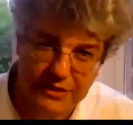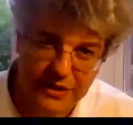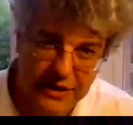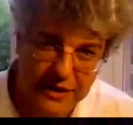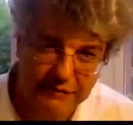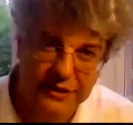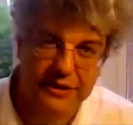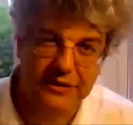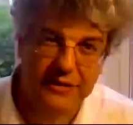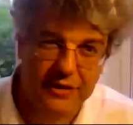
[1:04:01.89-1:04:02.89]
In South
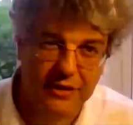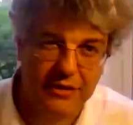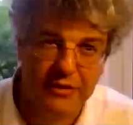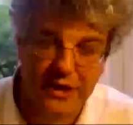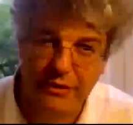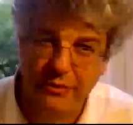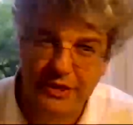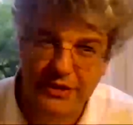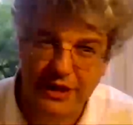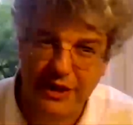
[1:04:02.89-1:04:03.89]
Africa, in the UK,
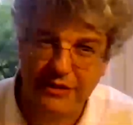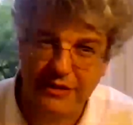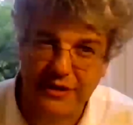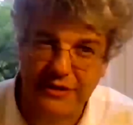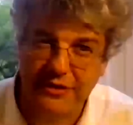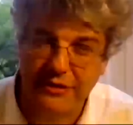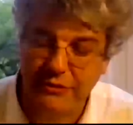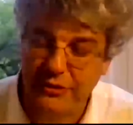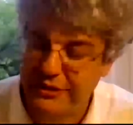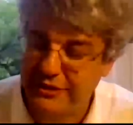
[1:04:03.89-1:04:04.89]
almost any other
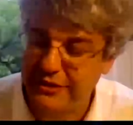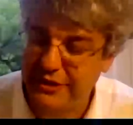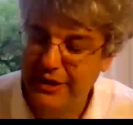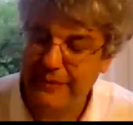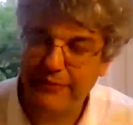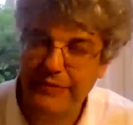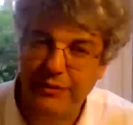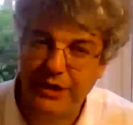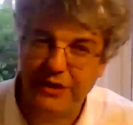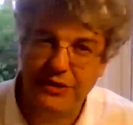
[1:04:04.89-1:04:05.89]
country in the world
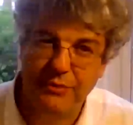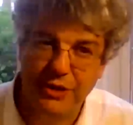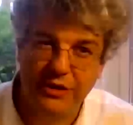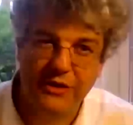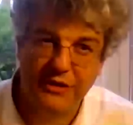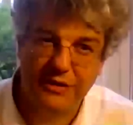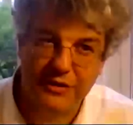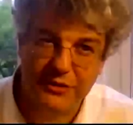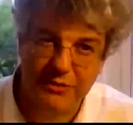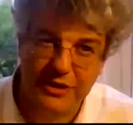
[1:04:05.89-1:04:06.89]
where there's community
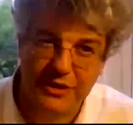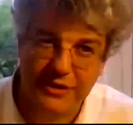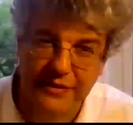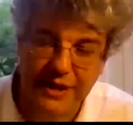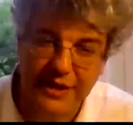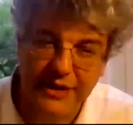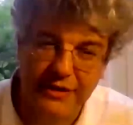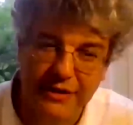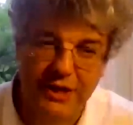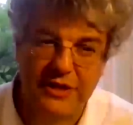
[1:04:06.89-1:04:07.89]
transmission,
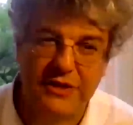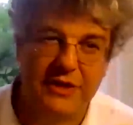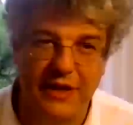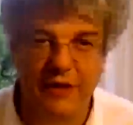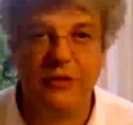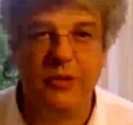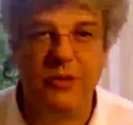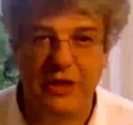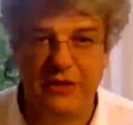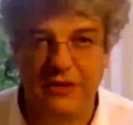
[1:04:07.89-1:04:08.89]
you basically,
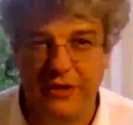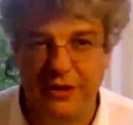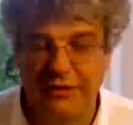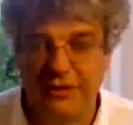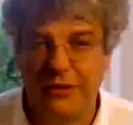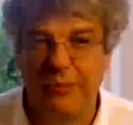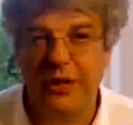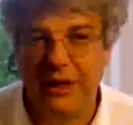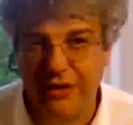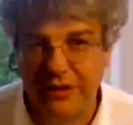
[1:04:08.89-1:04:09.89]
everybody has to go into
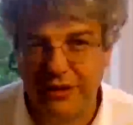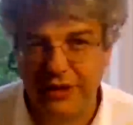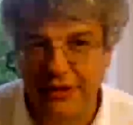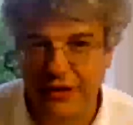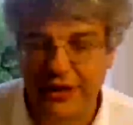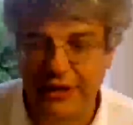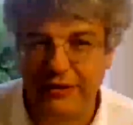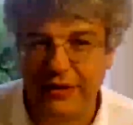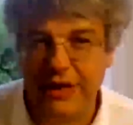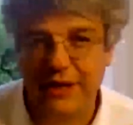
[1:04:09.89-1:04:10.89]
complete lockdown
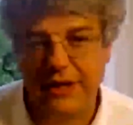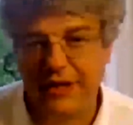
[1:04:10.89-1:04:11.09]
again.